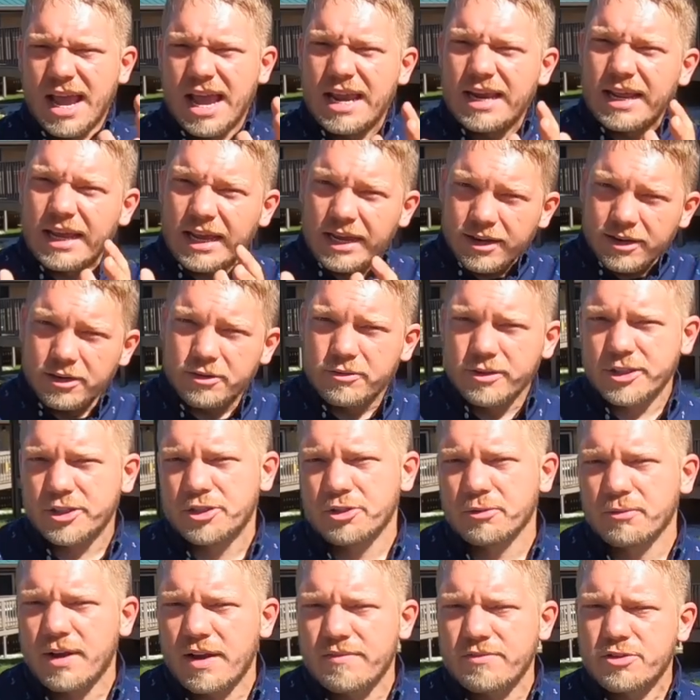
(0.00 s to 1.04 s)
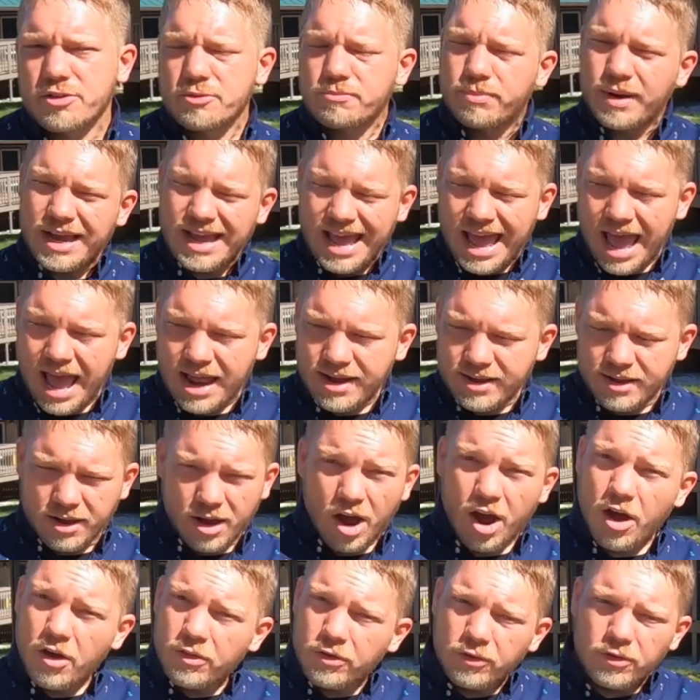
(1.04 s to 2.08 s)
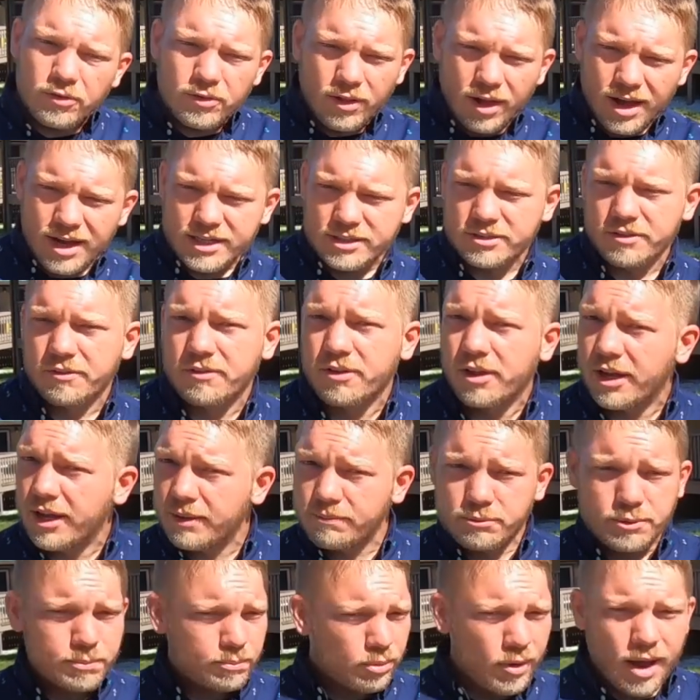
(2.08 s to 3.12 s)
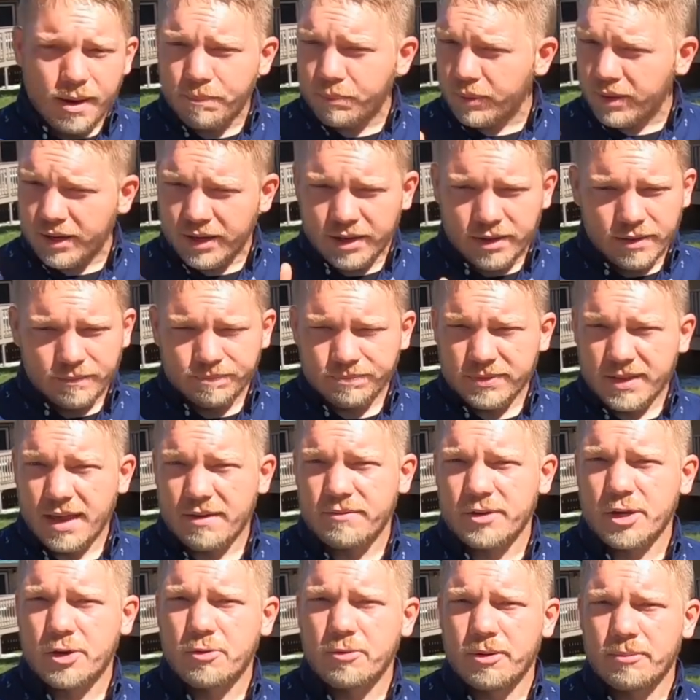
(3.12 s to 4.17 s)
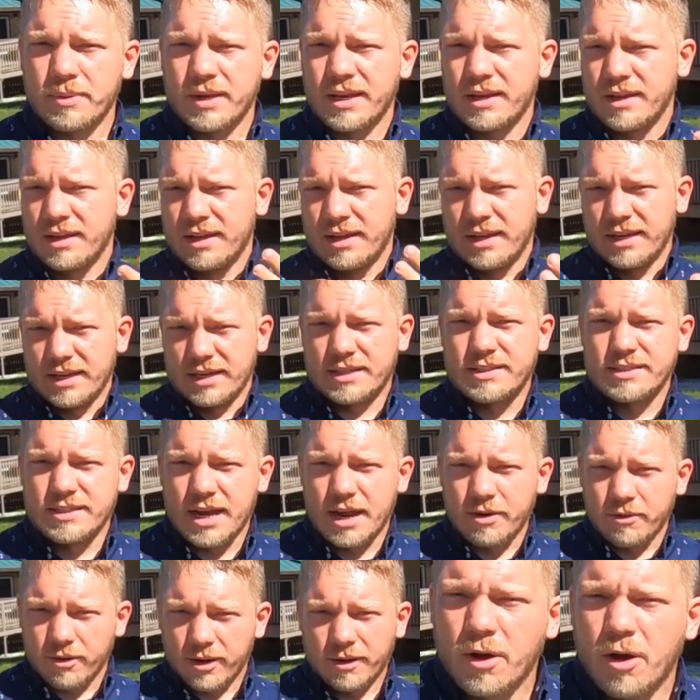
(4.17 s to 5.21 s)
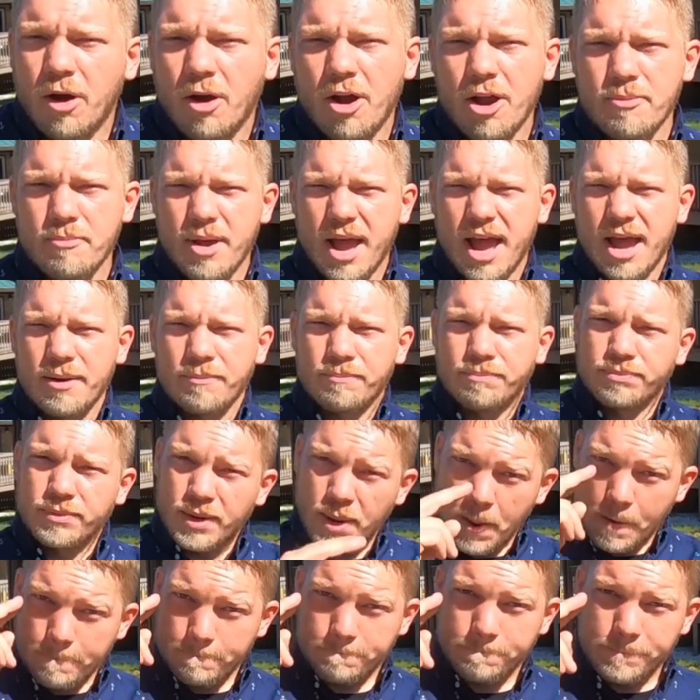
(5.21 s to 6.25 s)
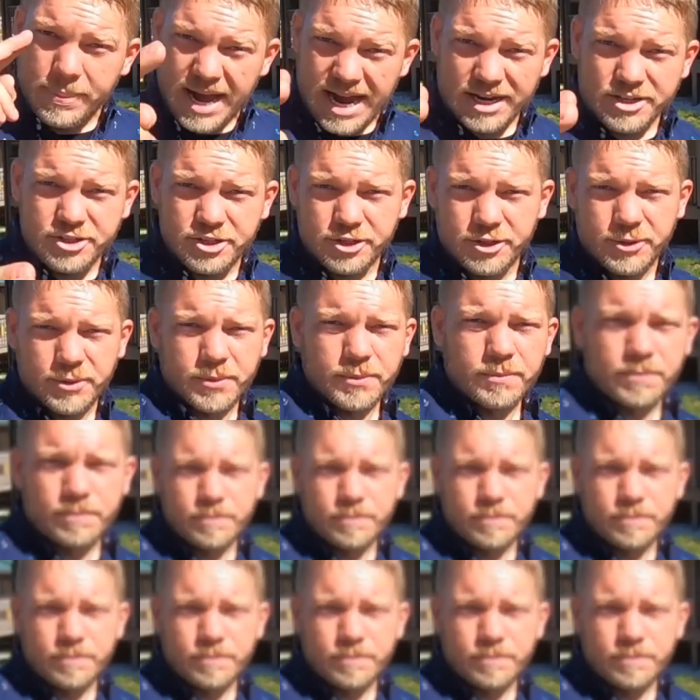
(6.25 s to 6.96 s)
and increase your revenue by adding other lines of claims, property, heavy equipment, etc. All right, Matt, back to you.